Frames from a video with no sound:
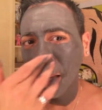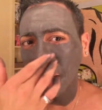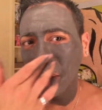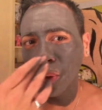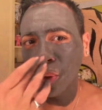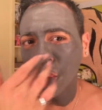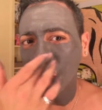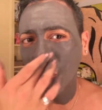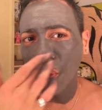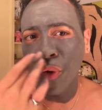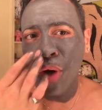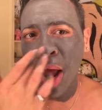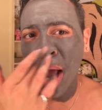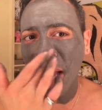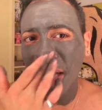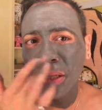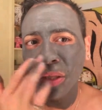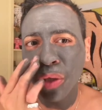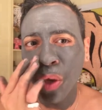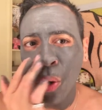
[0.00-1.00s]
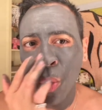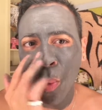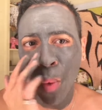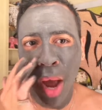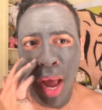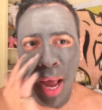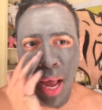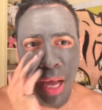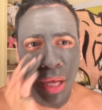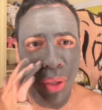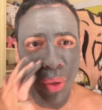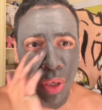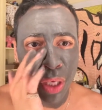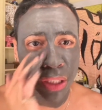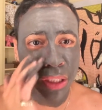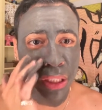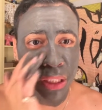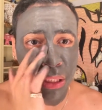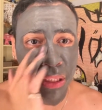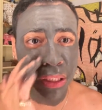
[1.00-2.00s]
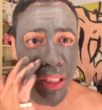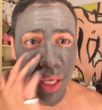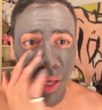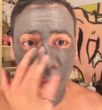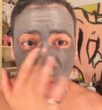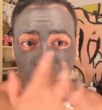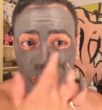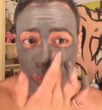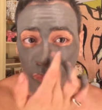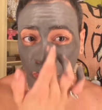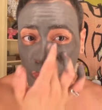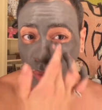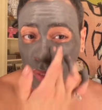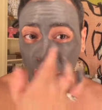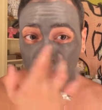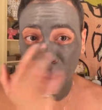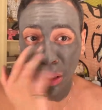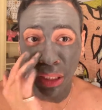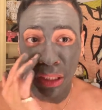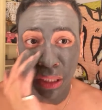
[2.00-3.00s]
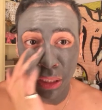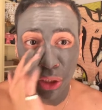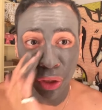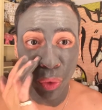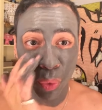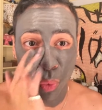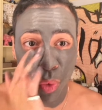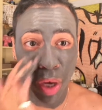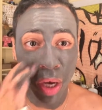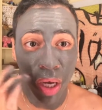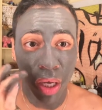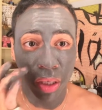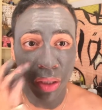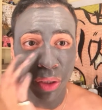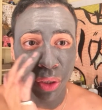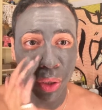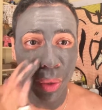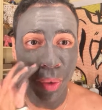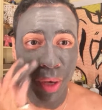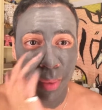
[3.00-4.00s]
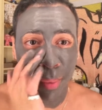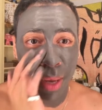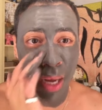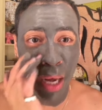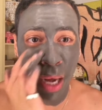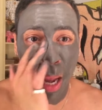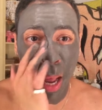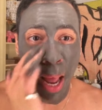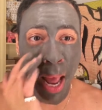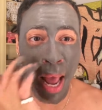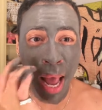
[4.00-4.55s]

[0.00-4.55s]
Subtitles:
You grind away and you get yourself the dick that you want. You know what I mean?